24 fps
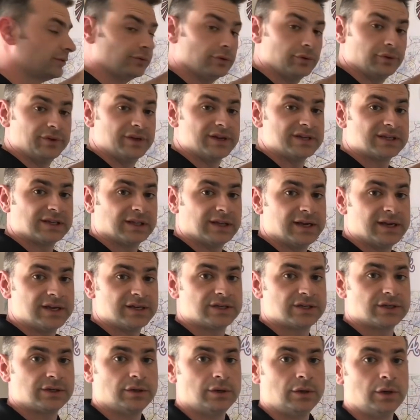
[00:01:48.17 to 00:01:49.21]
through this
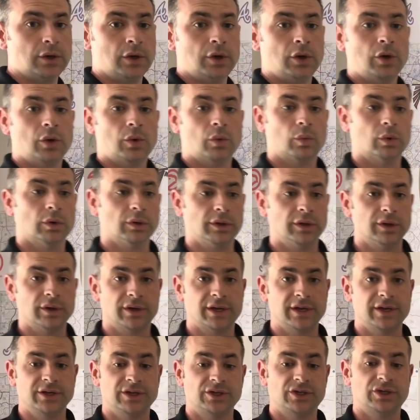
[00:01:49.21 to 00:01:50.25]
list, we're
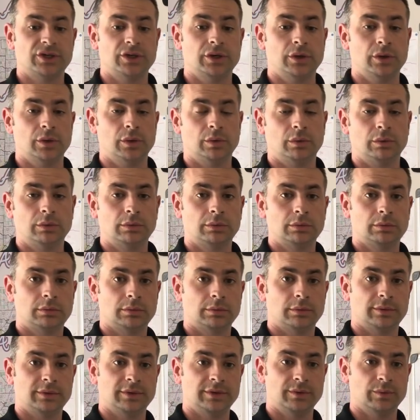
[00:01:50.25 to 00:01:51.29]
going
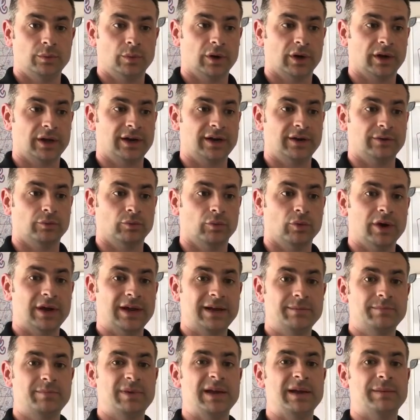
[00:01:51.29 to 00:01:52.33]
to
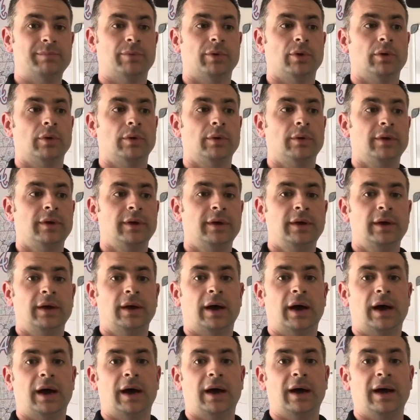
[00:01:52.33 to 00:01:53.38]
ring people
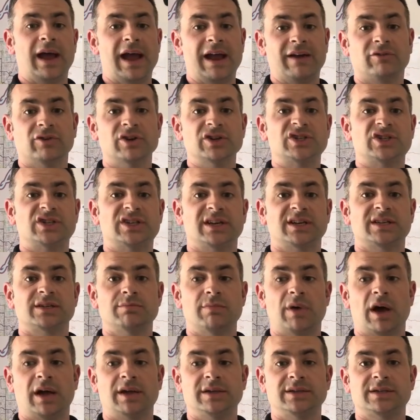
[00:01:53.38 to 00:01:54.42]
every 6
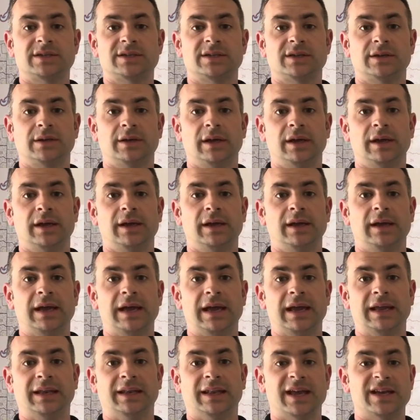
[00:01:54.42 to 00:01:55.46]
months
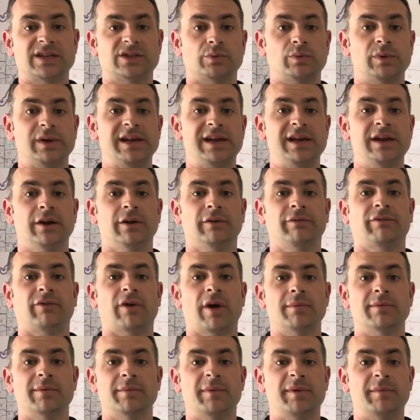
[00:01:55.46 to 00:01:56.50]
unless we hear
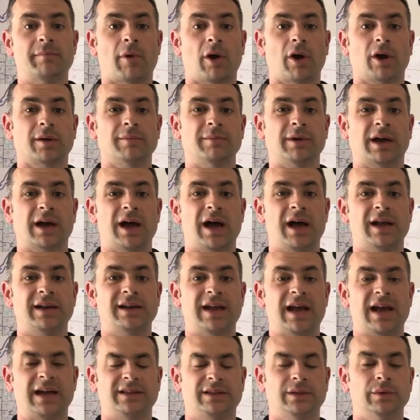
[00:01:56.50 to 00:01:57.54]
from them and mark them a
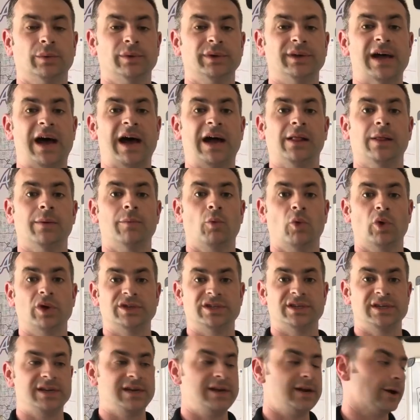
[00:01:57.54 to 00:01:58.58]
contact. Then we'll dial them
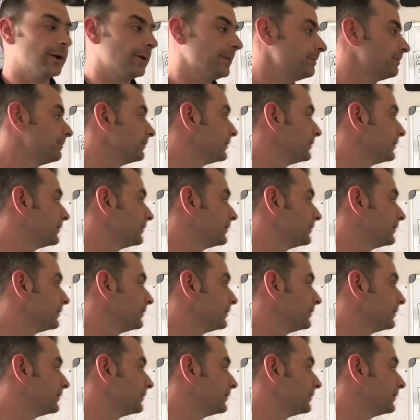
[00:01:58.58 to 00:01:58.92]
once a year.